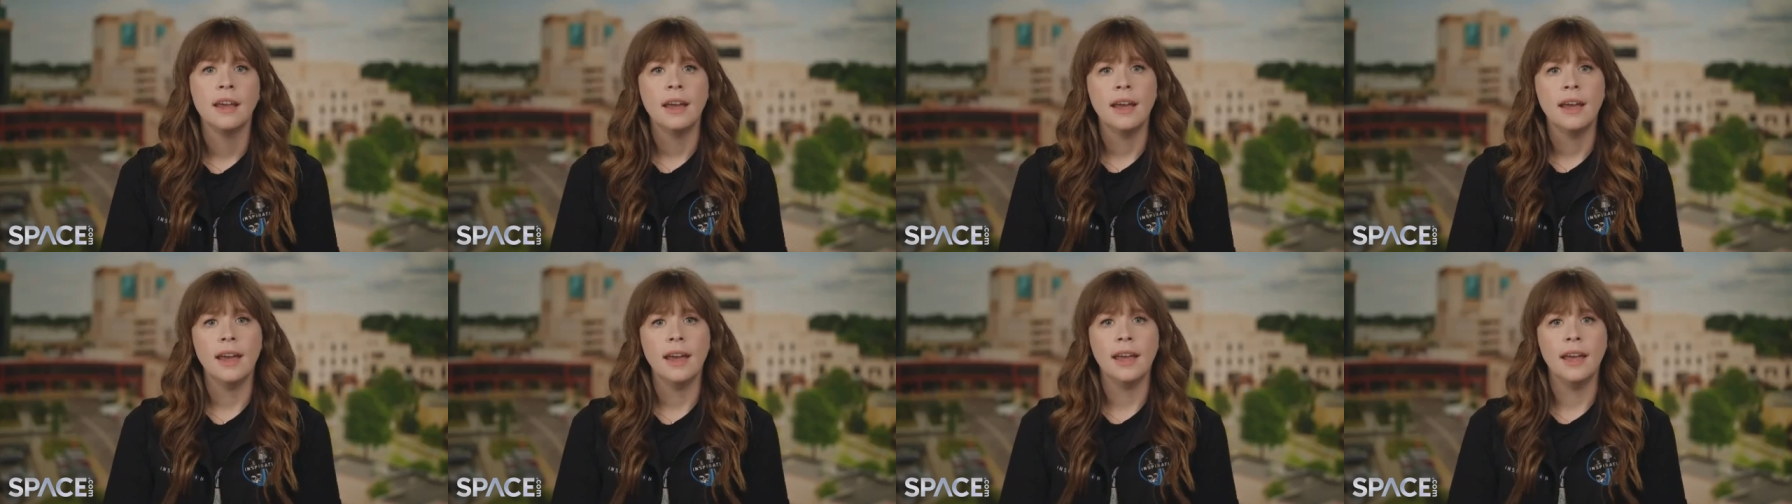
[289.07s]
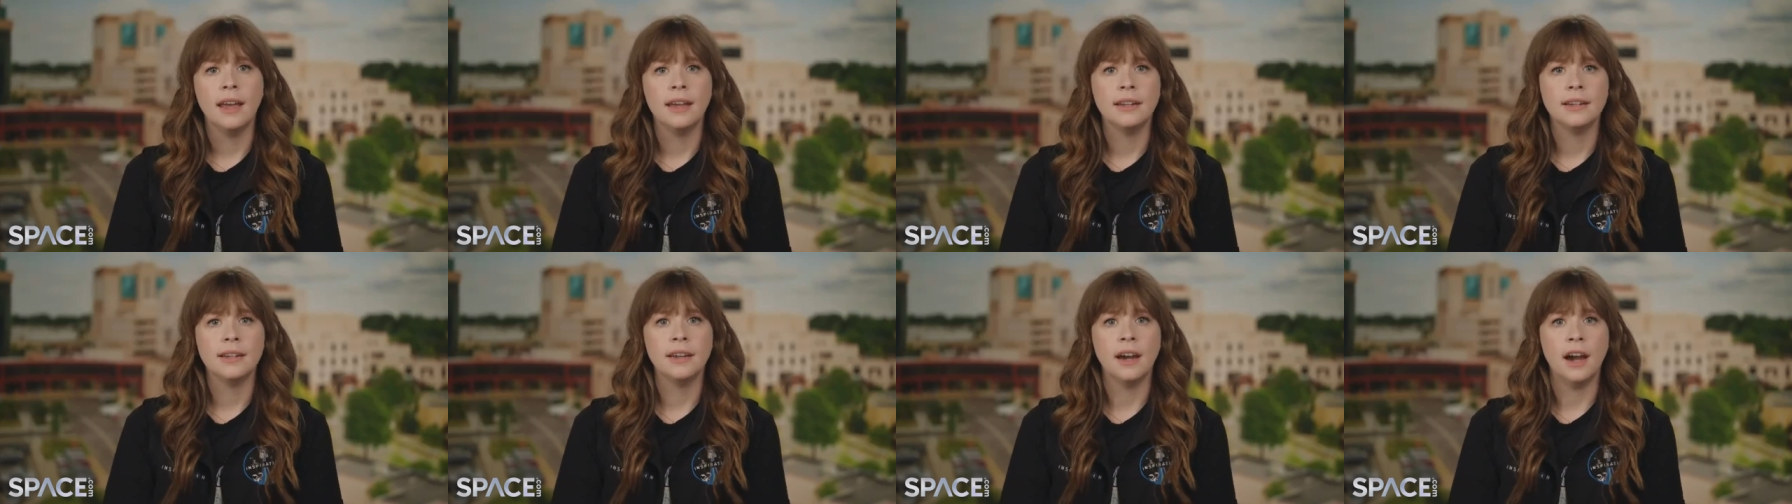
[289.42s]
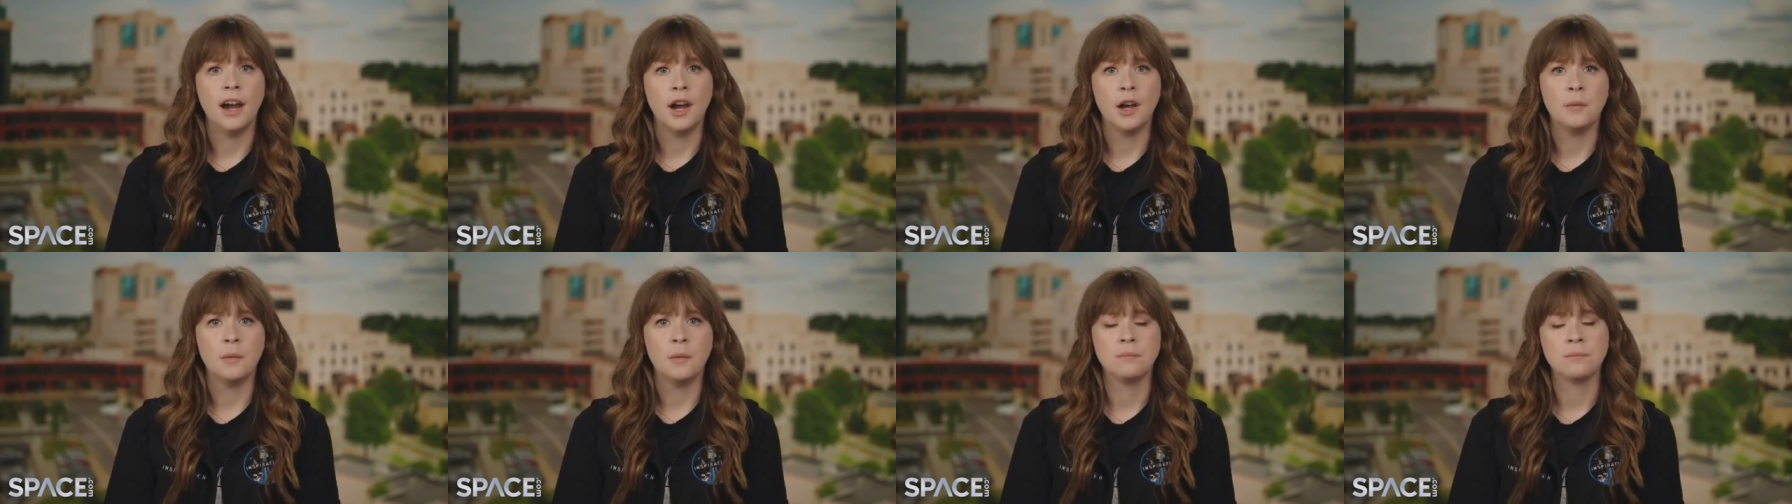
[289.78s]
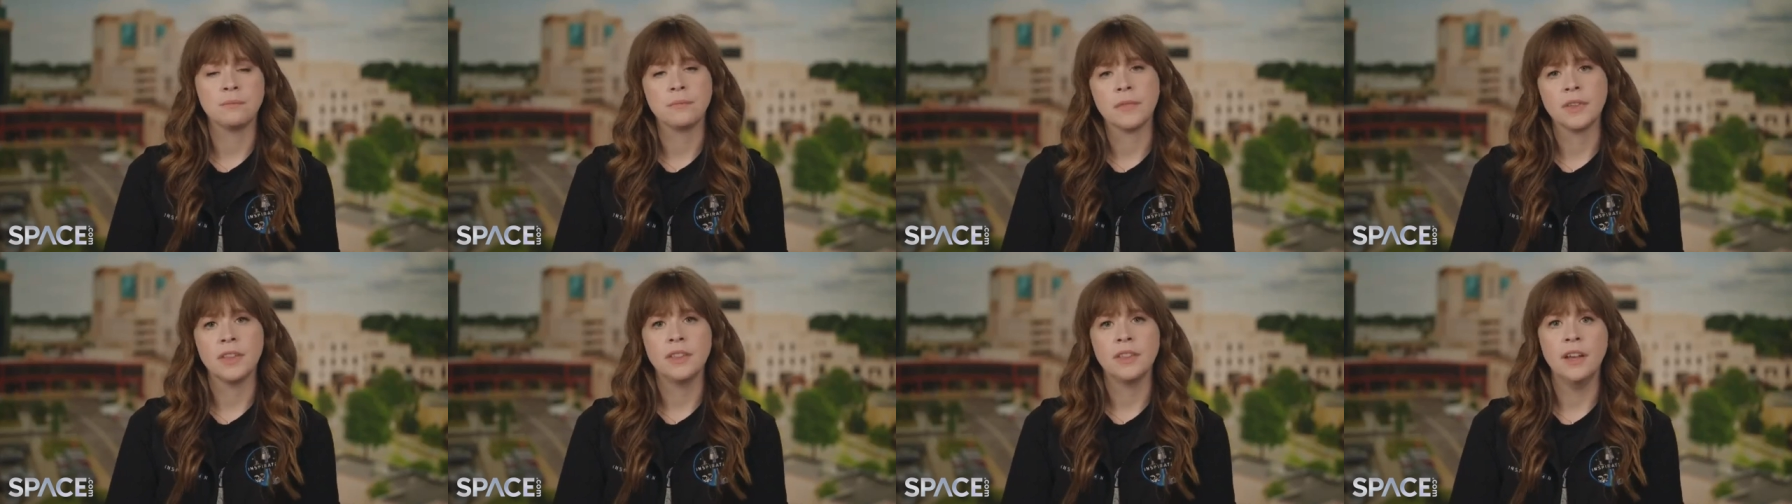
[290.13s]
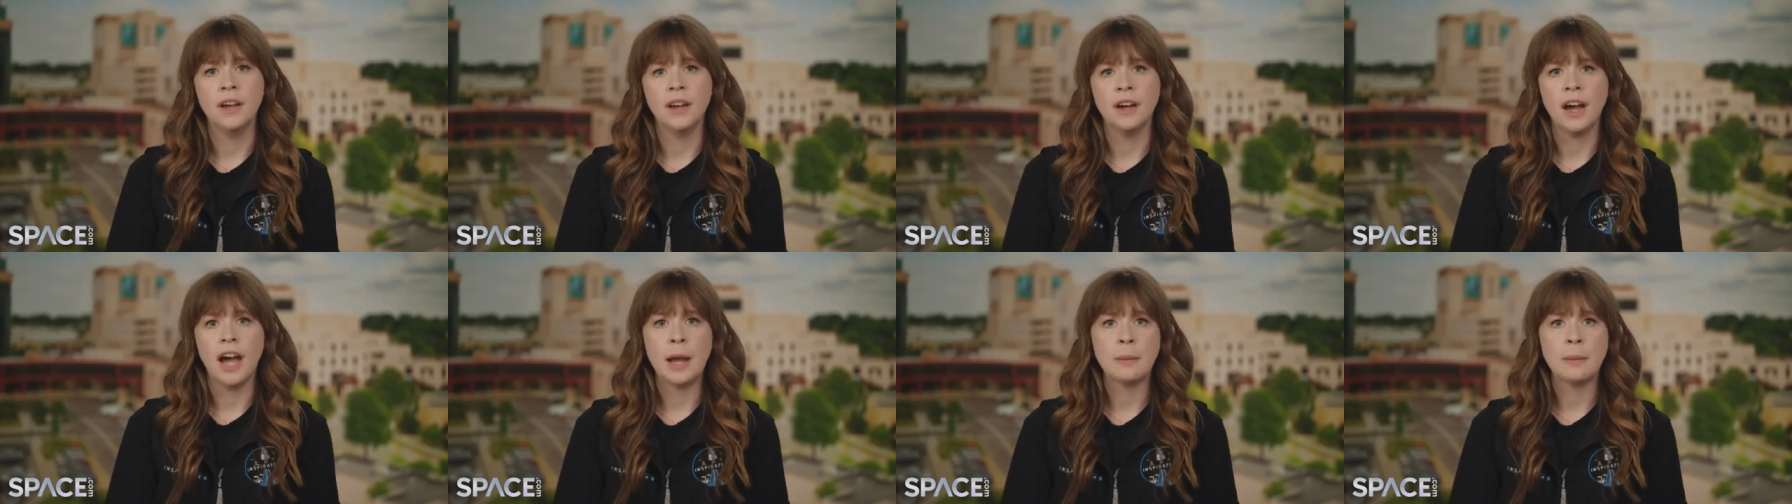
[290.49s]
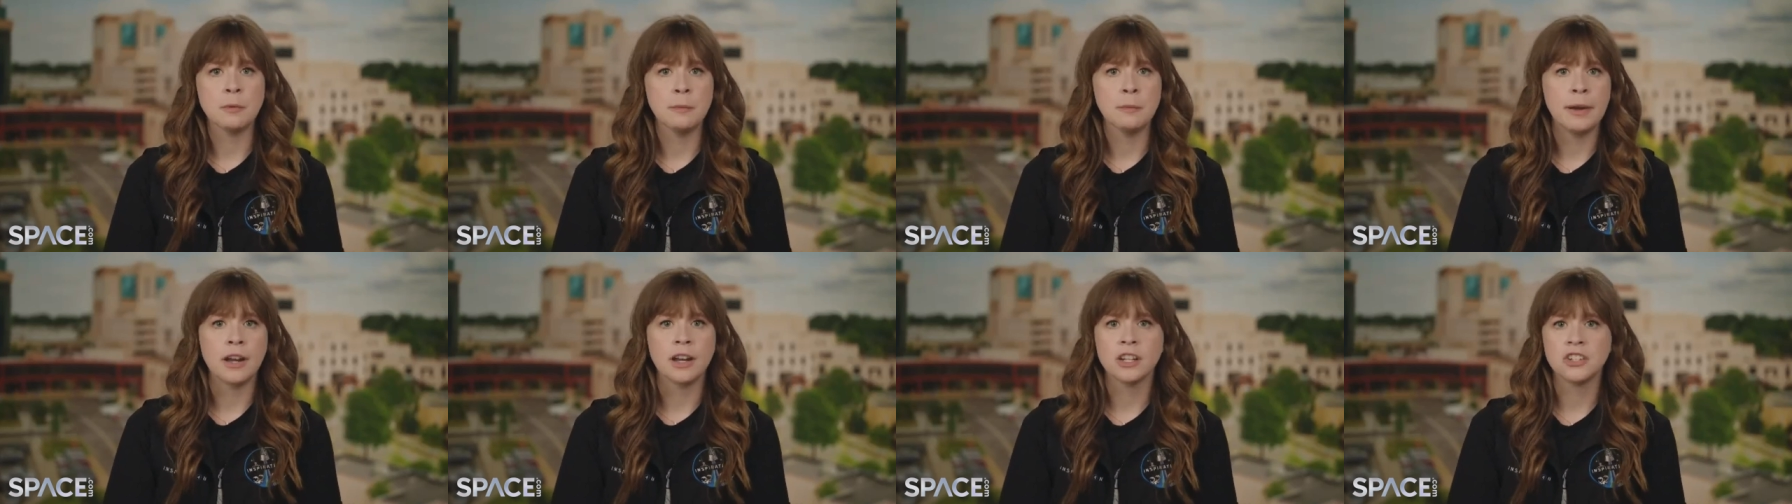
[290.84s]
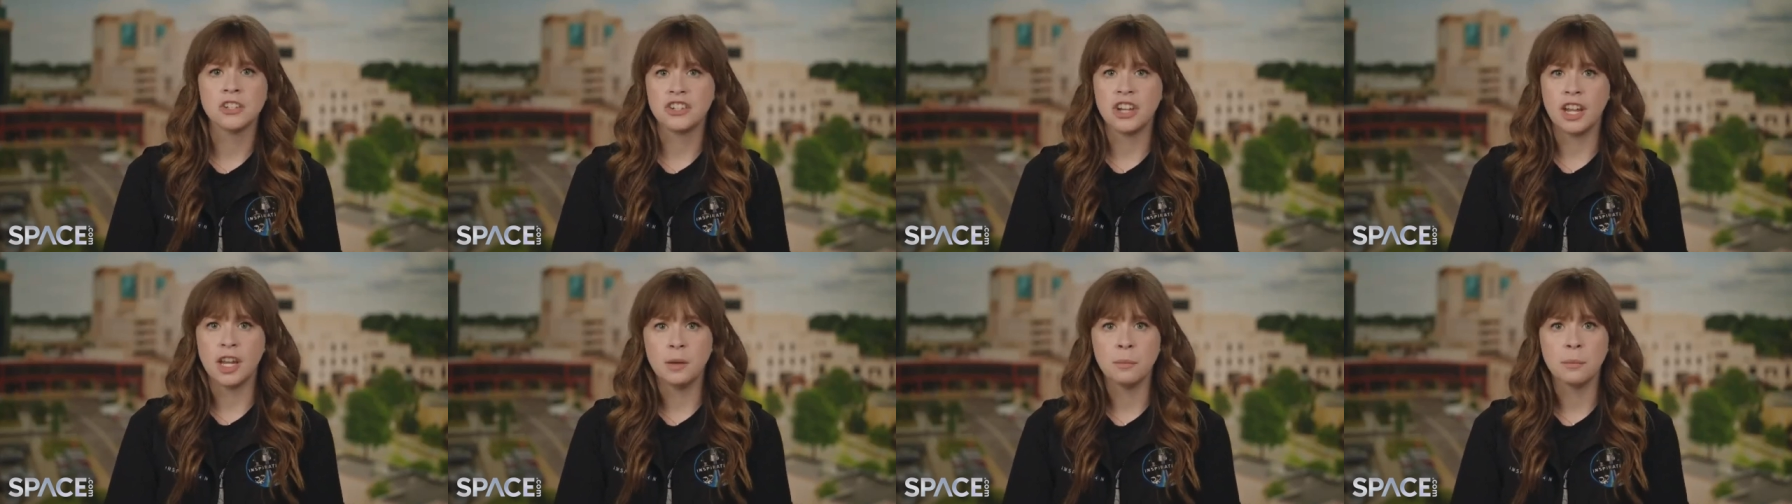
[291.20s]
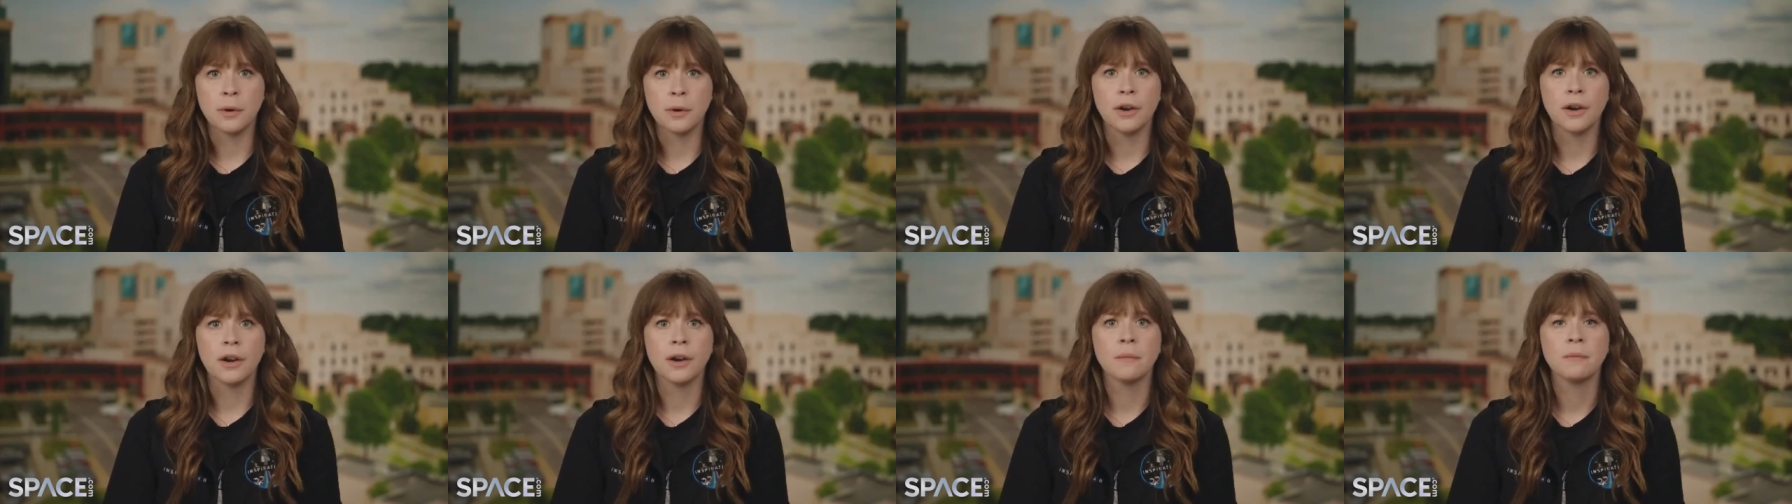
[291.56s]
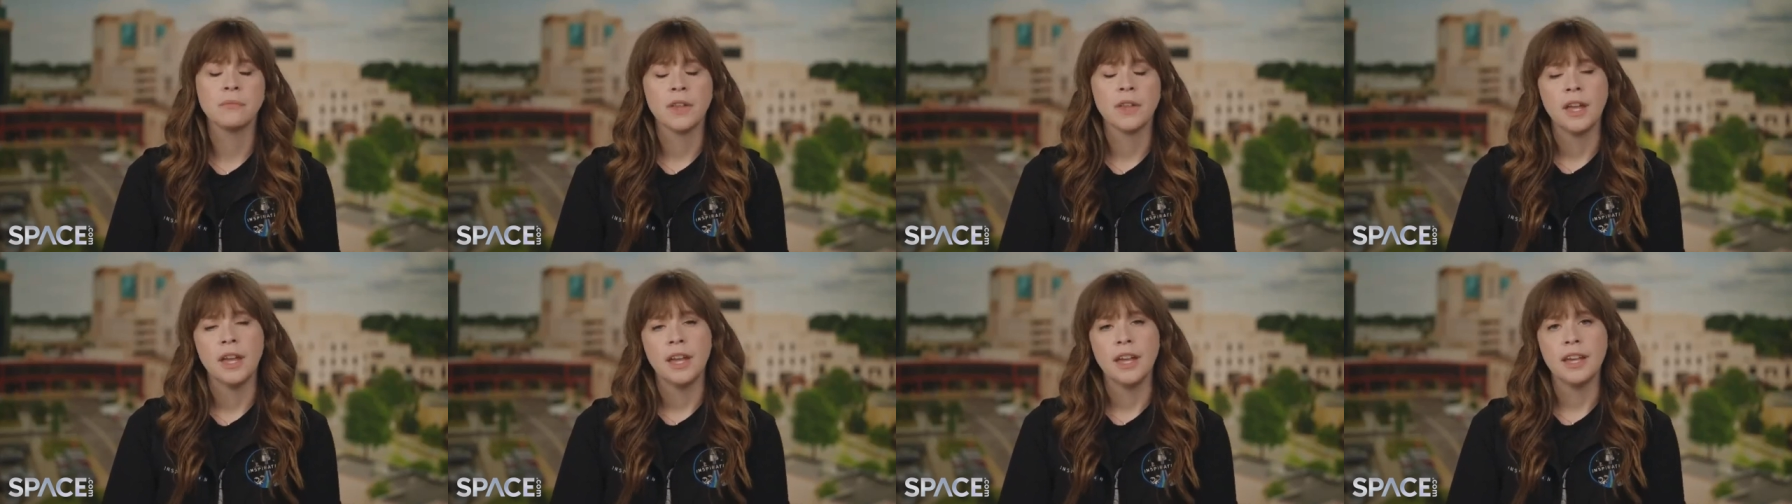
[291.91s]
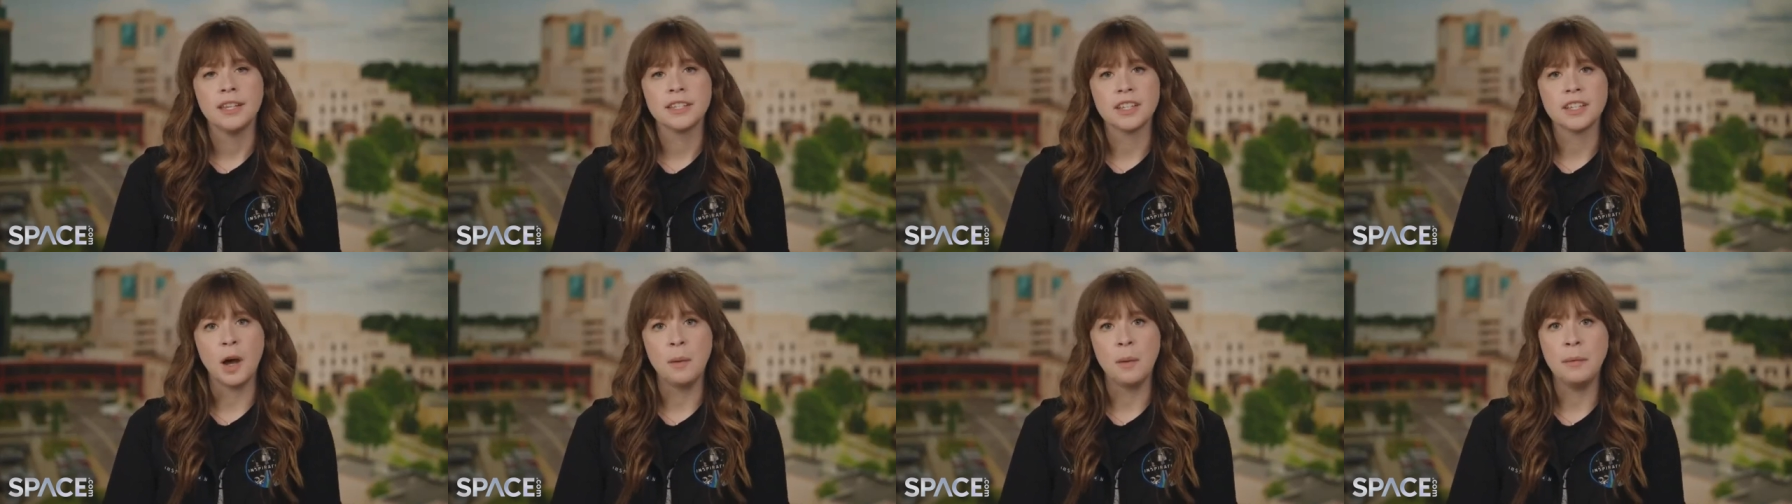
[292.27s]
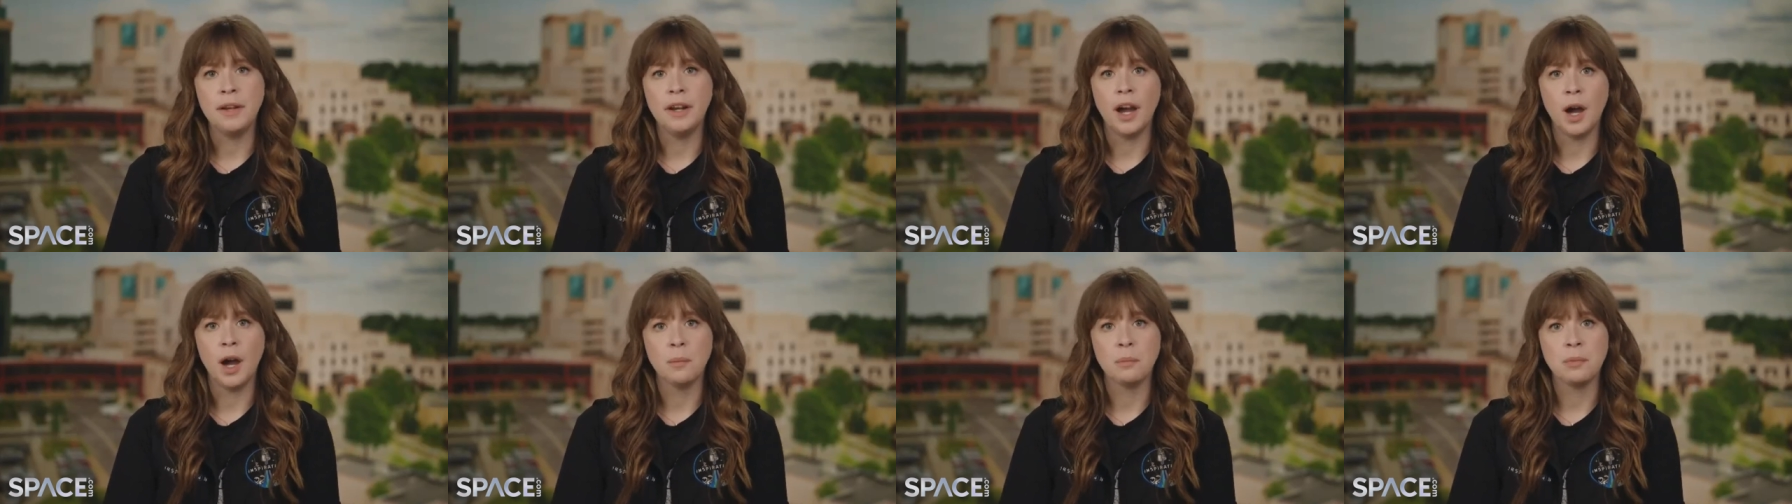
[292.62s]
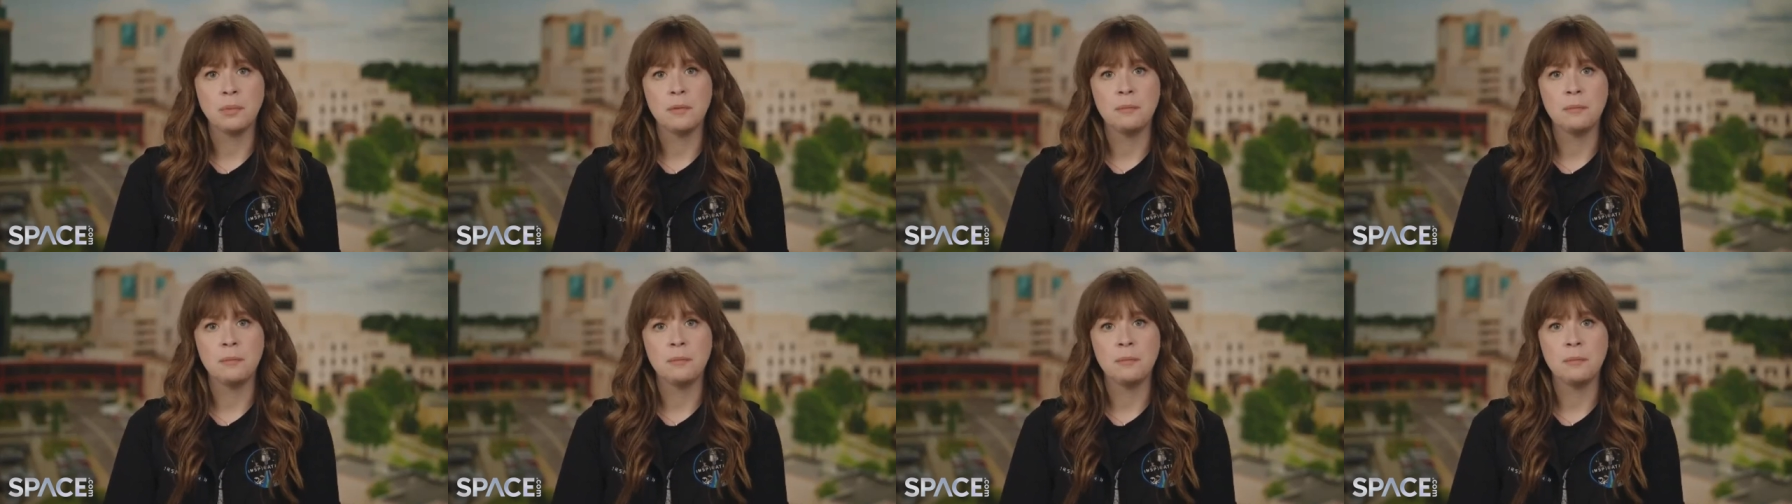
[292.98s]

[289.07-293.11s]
and um, the hyperbaric chamber is coming up.